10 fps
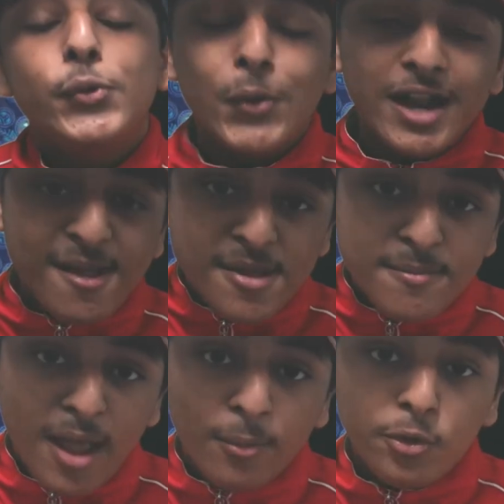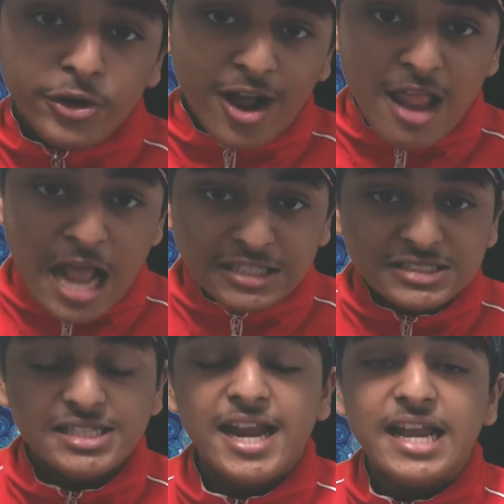what I mean by mood, I like to
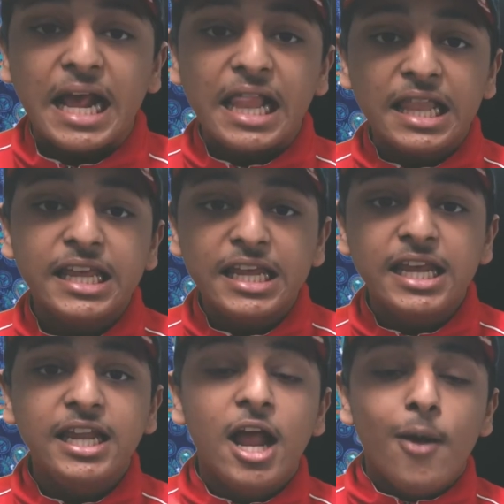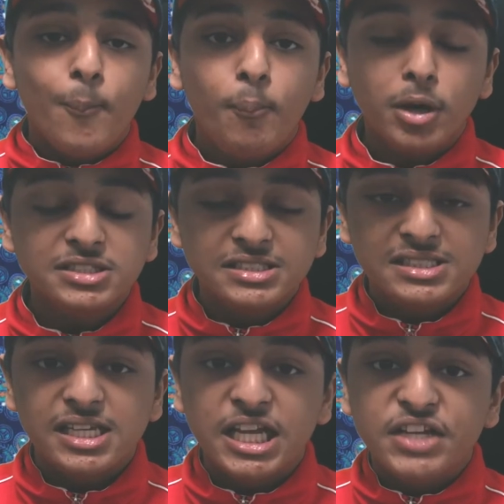stay in a clean,
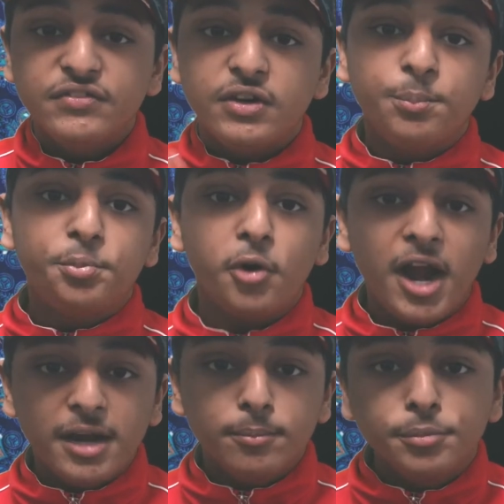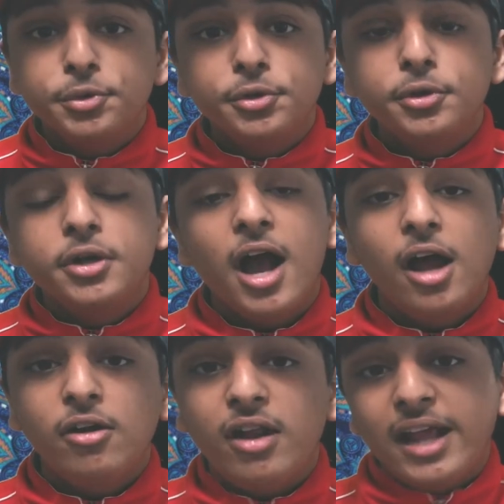positive, bright mood.
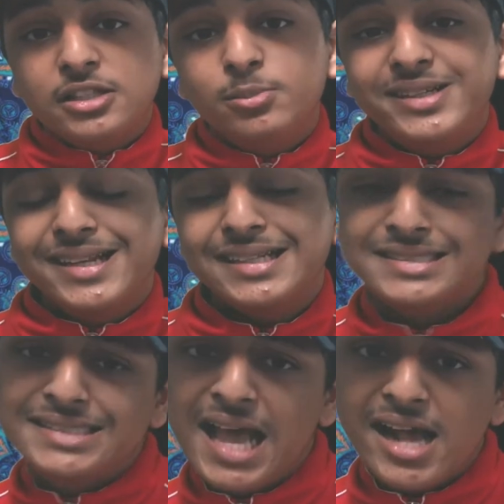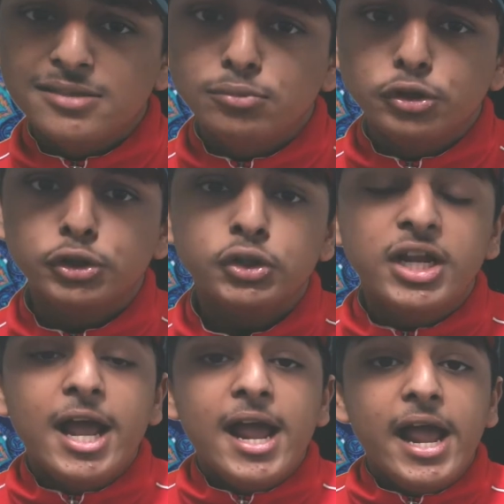I don't like to be in a sad
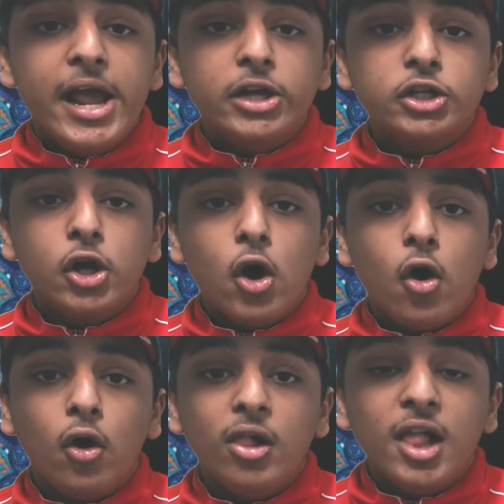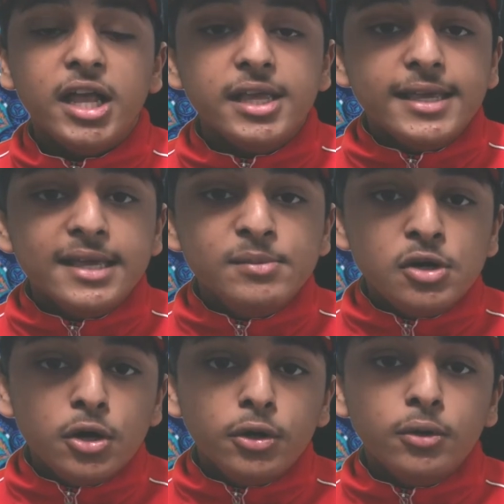mood and, you know, all
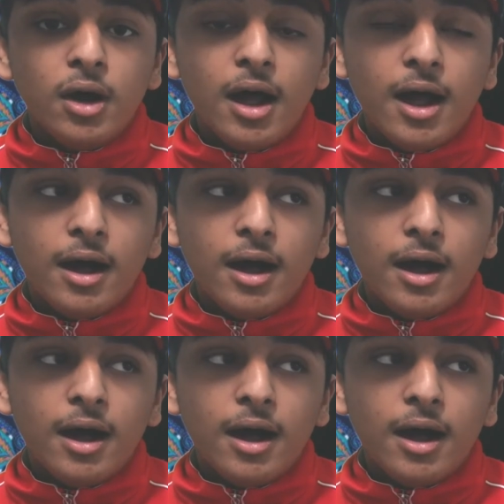emo.